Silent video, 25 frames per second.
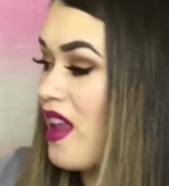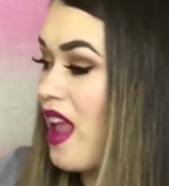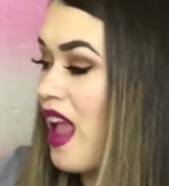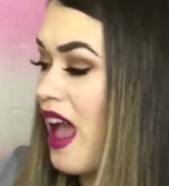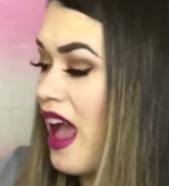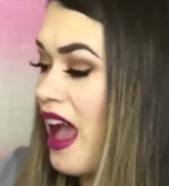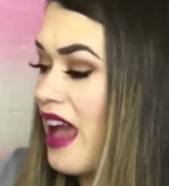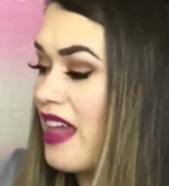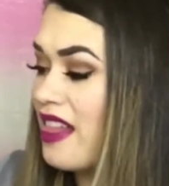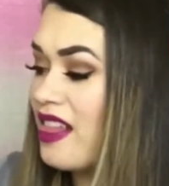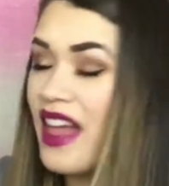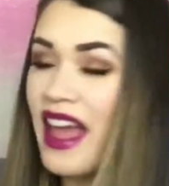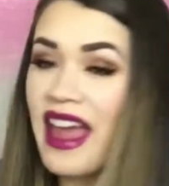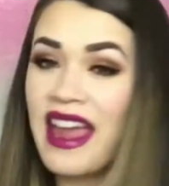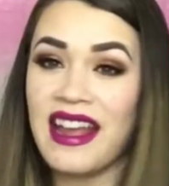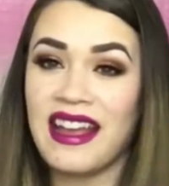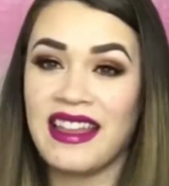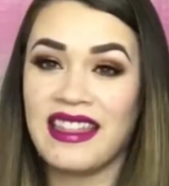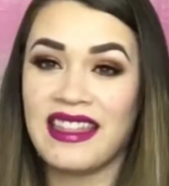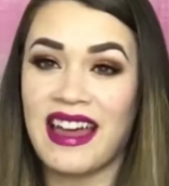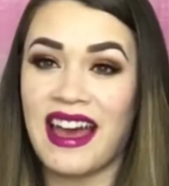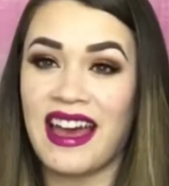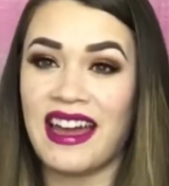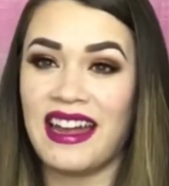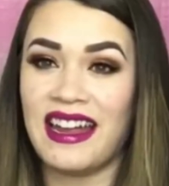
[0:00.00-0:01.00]
I
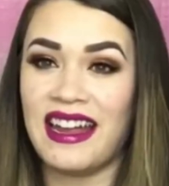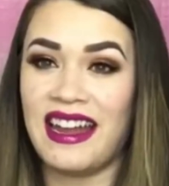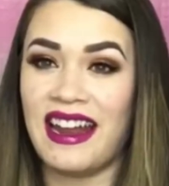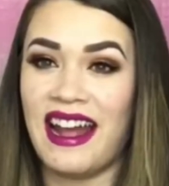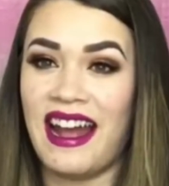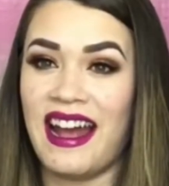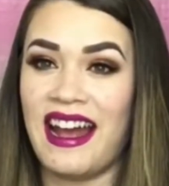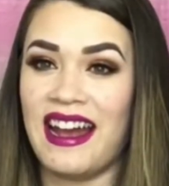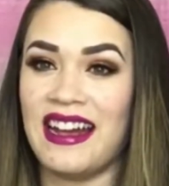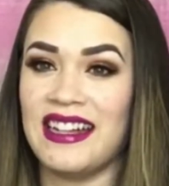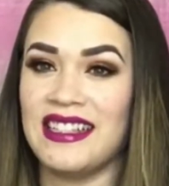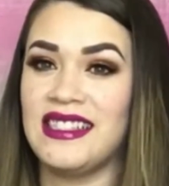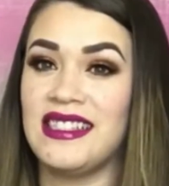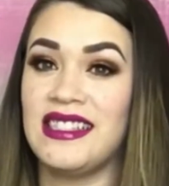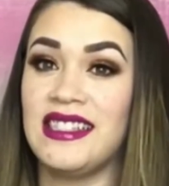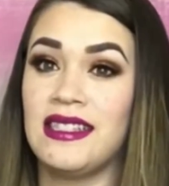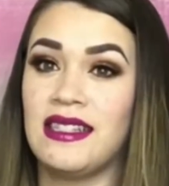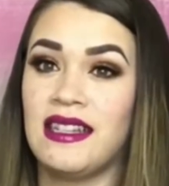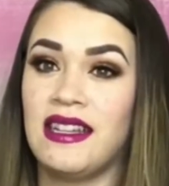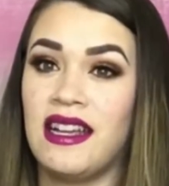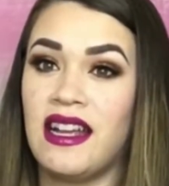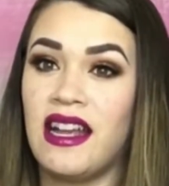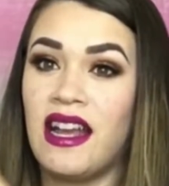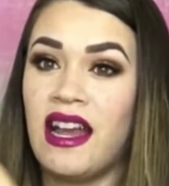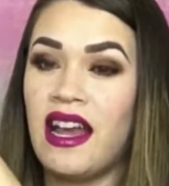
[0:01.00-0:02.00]
like that it has
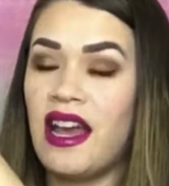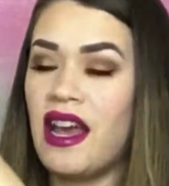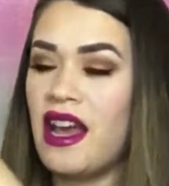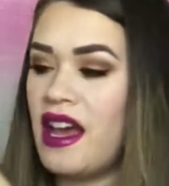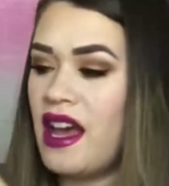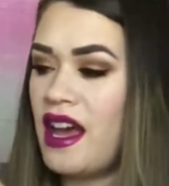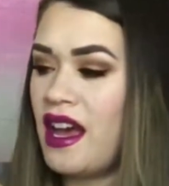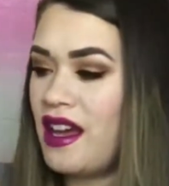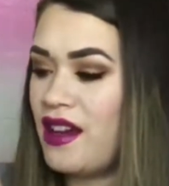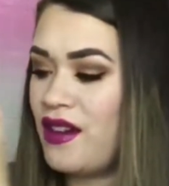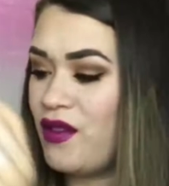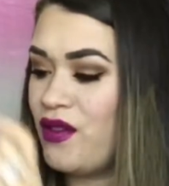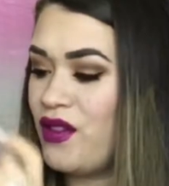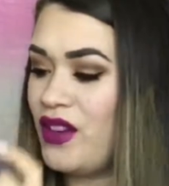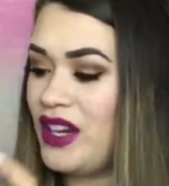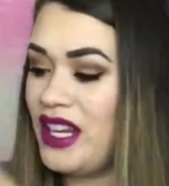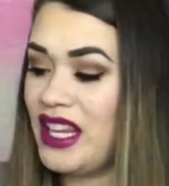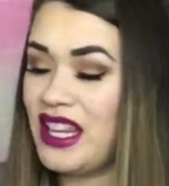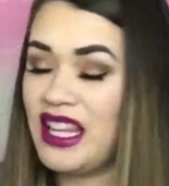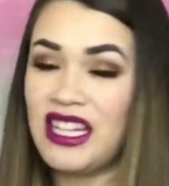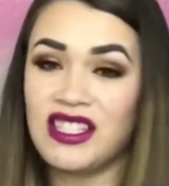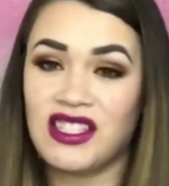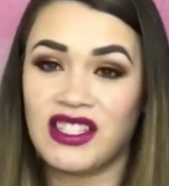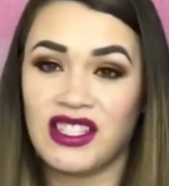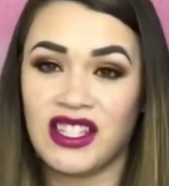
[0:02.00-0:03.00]
a
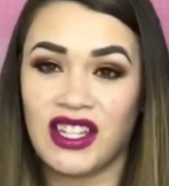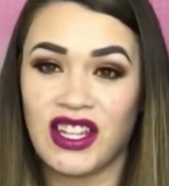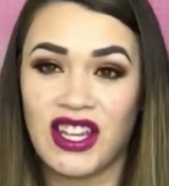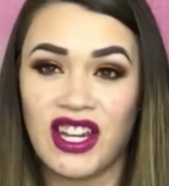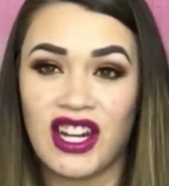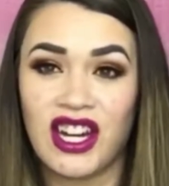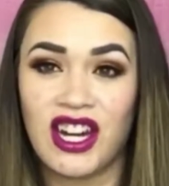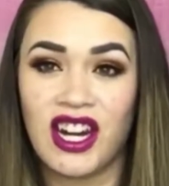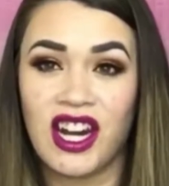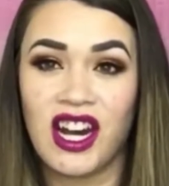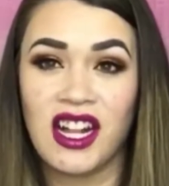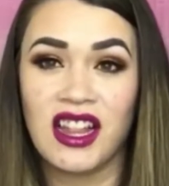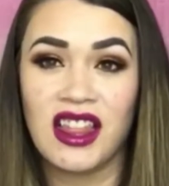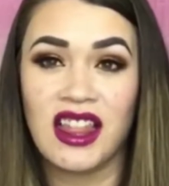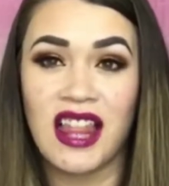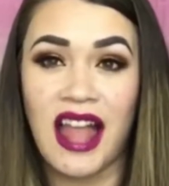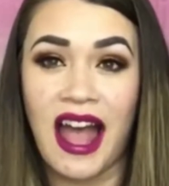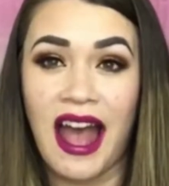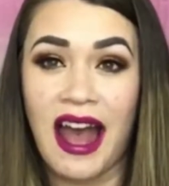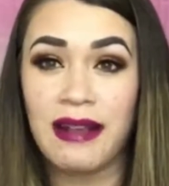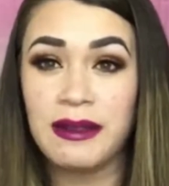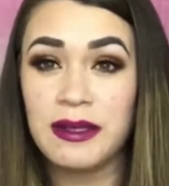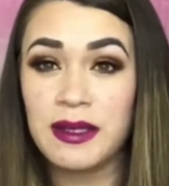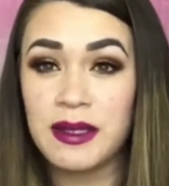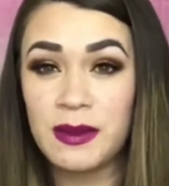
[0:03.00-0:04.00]
really secure
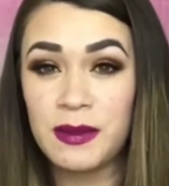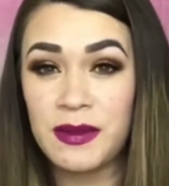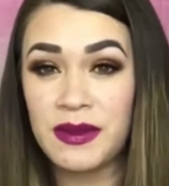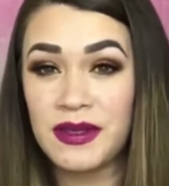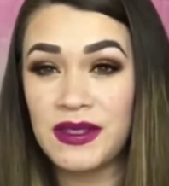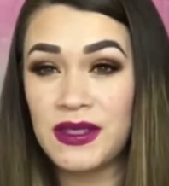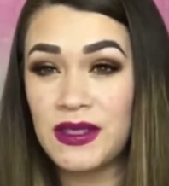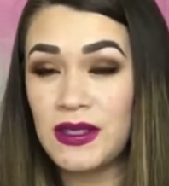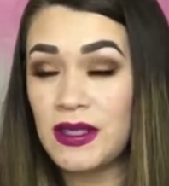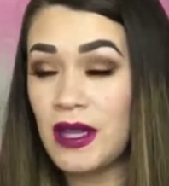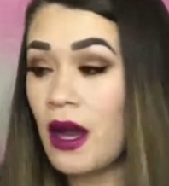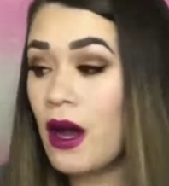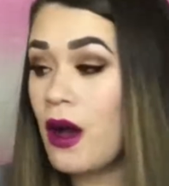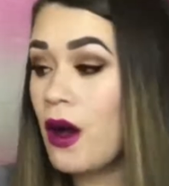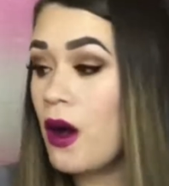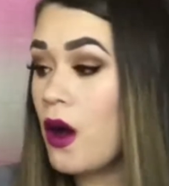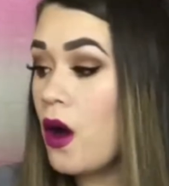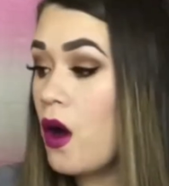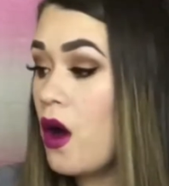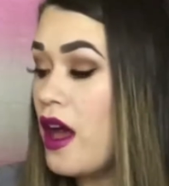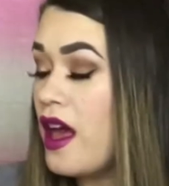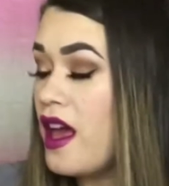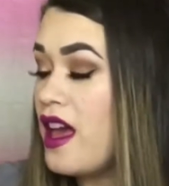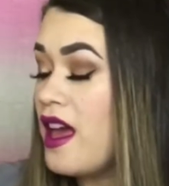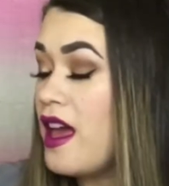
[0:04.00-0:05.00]
clasp.
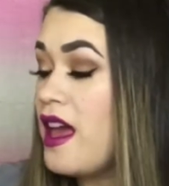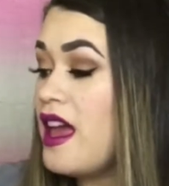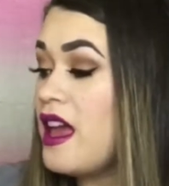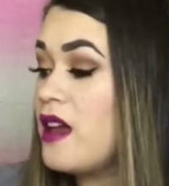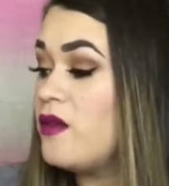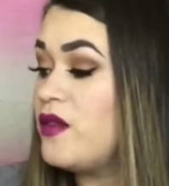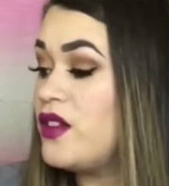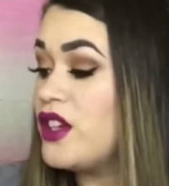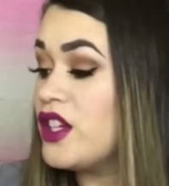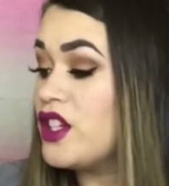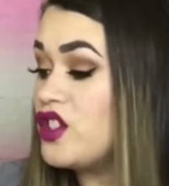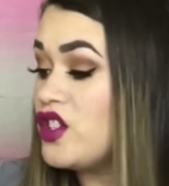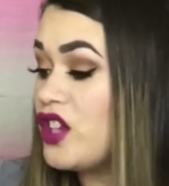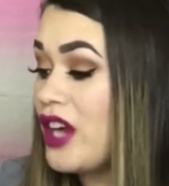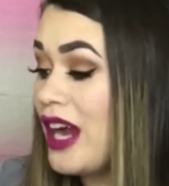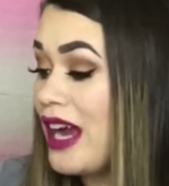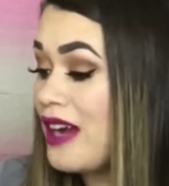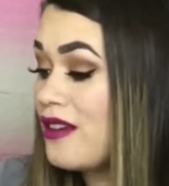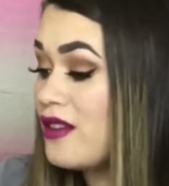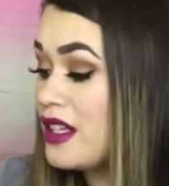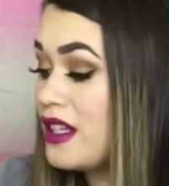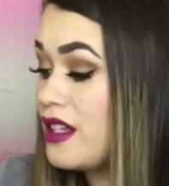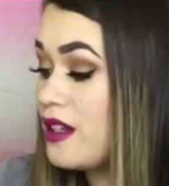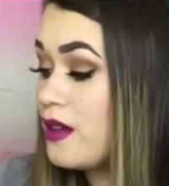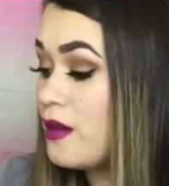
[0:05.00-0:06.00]
So if you're
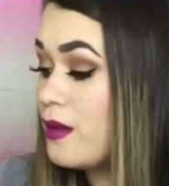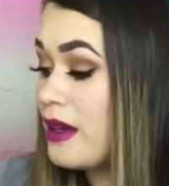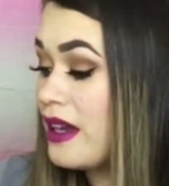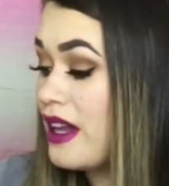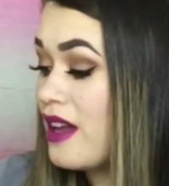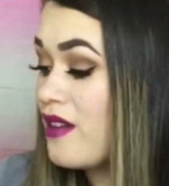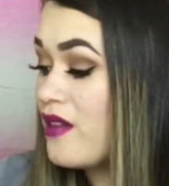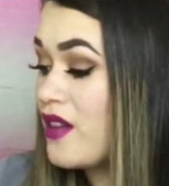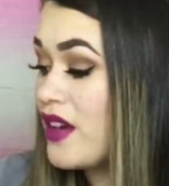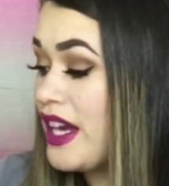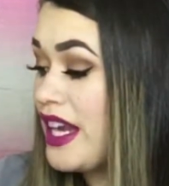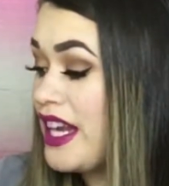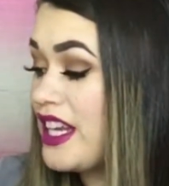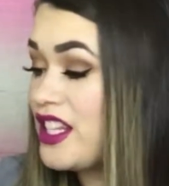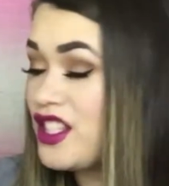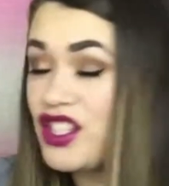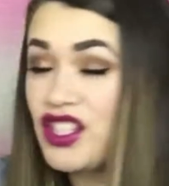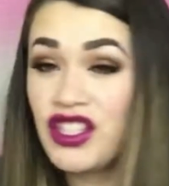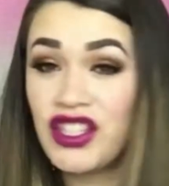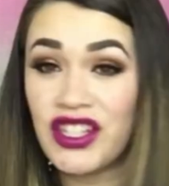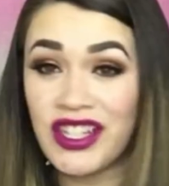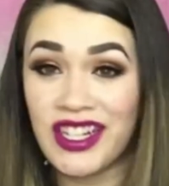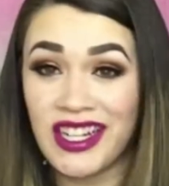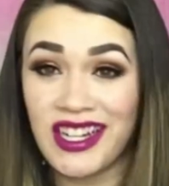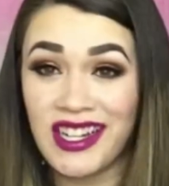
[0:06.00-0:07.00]
traveling or whatever, it
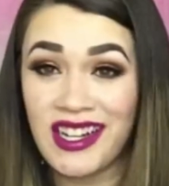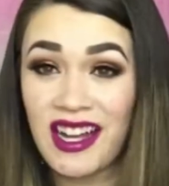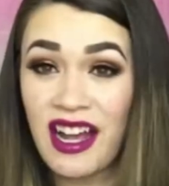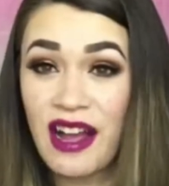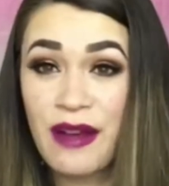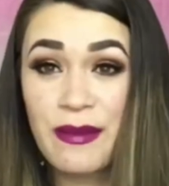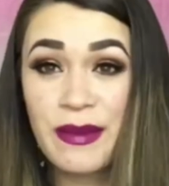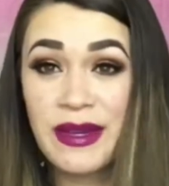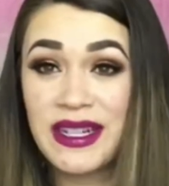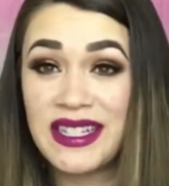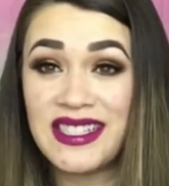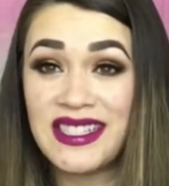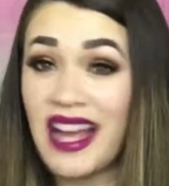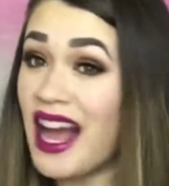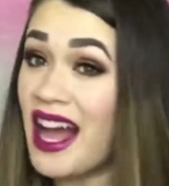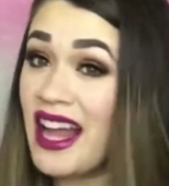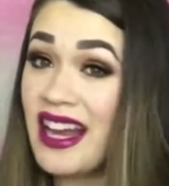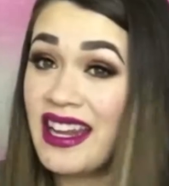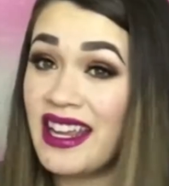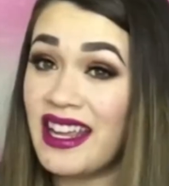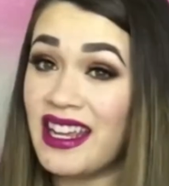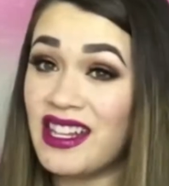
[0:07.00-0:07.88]
shouldn't come undone.